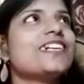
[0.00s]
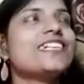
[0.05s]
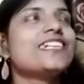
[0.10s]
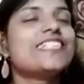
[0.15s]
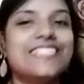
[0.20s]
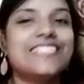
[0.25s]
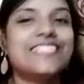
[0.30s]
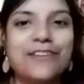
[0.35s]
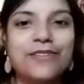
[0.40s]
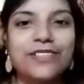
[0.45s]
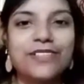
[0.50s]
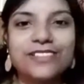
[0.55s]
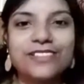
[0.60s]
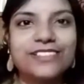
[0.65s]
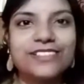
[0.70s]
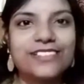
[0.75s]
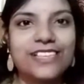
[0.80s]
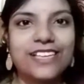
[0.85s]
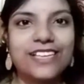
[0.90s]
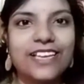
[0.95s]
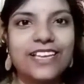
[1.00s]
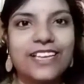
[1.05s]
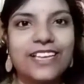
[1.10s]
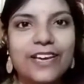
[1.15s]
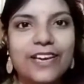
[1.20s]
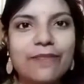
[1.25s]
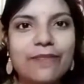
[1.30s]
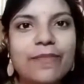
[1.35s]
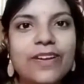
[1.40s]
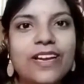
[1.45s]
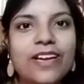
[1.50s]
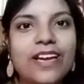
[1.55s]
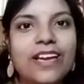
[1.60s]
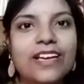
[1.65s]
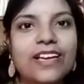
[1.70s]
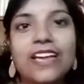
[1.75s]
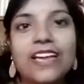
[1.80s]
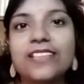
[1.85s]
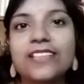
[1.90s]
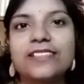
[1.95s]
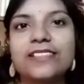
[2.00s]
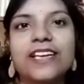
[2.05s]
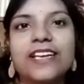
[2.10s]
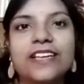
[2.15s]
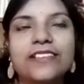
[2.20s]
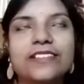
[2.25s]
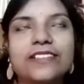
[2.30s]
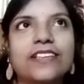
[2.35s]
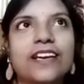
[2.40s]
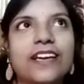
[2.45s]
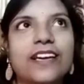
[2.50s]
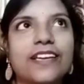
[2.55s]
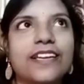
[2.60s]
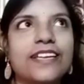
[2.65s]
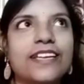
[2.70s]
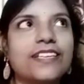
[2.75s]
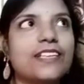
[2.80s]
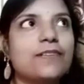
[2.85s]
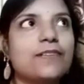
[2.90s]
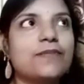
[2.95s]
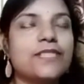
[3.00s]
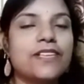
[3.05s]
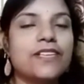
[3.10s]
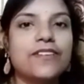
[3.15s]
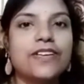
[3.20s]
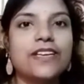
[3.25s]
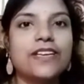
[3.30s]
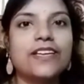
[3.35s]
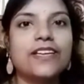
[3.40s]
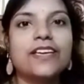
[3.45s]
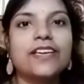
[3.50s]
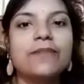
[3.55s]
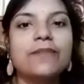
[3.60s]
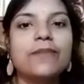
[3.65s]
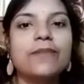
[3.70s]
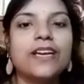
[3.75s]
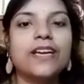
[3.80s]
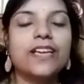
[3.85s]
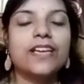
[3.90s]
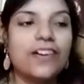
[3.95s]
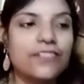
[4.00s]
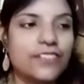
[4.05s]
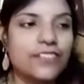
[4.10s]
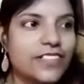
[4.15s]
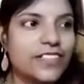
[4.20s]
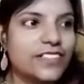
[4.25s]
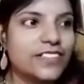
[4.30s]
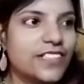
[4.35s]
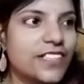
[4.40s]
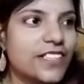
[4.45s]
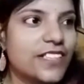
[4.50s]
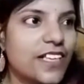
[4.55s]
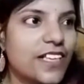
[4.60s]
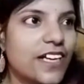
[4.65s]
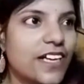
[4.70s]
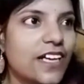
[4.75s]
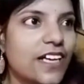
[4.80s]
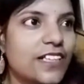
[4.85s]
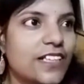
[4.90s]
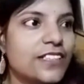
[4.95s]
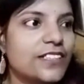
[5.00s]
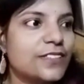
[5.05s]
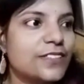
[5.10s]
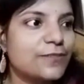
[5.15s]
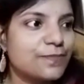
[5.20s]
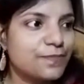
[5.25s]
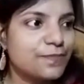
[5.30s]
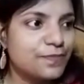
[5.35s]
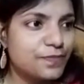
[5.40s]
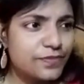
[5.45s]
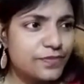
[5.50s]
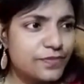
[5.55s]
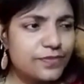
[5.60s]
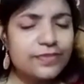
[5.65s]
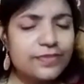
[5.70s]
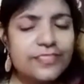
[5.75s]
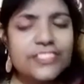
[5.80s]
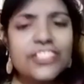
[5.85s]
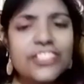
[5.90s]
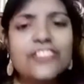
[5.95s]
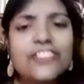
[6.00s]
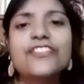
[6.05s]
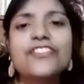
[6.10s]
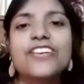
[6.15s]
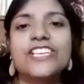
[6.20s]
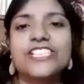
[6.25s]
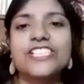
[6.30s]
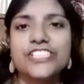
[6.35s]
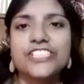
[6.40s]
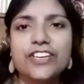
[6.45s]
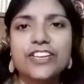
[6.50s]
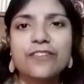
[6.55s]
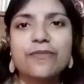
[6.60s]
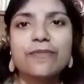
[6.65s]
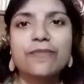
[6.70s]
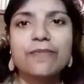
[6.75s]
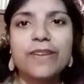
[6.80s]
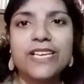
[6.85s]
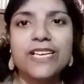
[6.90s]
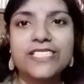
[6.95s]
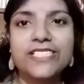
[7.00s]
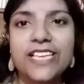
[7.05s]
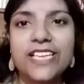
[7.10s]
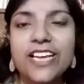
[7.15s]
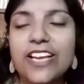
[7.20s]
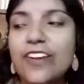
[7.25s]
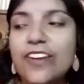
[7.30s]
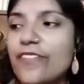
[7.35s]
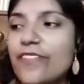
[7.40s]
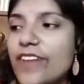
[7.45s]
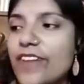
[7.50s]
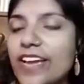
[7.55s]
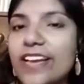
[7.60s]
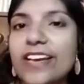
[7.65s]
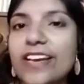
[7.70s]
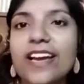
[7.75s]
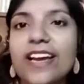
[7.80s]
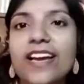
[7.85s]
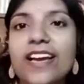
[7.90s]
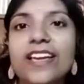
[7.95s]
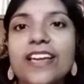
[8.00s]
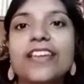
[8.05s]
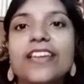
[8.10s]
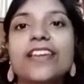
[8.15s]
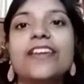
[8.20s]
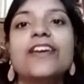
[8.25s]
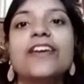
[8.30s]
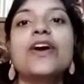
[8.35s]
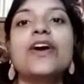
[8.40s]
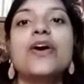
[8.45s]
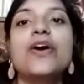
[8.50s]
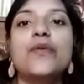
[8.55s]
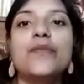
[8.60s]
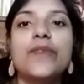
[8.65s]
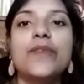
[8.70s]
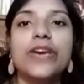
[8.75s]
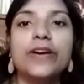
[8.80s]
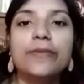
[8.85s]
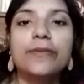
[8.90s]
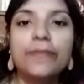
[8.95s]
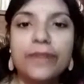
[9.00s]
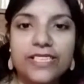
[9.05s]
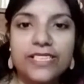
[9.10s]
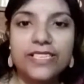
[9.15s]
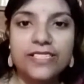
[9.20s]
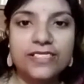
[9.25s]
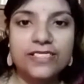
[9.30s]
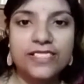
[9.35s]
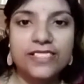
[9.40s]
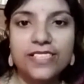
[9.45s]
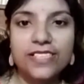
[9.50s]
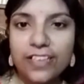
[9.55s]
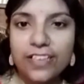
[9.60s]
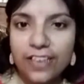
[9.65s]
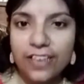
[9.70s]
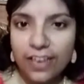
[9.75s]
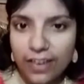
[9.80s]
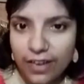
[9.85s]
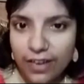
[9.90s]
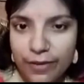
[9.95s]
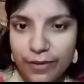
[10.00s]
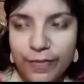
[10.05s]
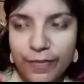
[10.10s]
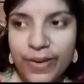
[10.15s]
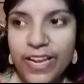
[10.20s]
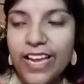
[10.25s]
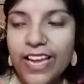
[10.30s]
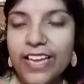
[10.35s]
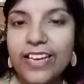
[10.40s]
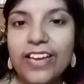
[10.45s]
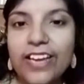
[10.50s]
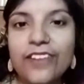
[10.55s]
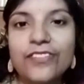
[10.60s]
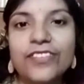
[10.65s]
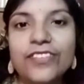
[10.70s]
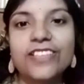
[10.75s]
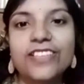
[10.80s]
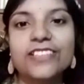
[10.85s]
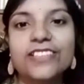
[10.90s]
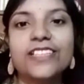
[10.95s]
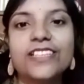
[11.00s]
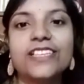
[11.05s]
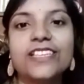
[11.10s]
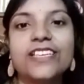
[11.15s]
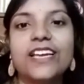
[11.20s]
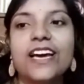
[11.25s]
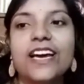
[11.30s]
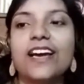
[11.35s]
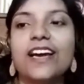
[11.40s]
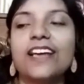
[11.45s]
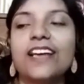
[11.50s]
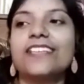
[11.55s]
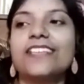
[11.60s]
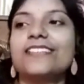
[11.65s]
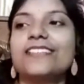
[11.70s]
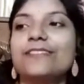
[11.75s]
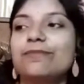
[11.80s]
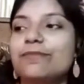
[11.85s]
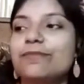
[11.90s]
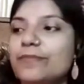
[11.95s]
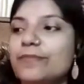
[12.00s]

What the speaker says: 7 a.m. I get up 7 a.m. and after that I freshen up myself and I wake my son up, and after that I